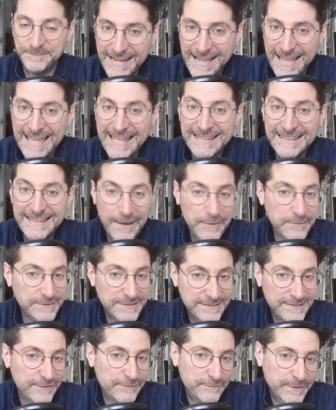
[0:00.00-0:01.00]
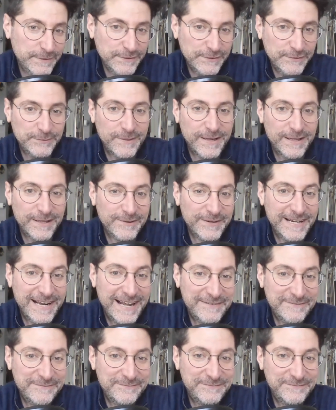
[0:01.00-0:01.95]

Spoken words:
And that was a tough pill to swallow. And I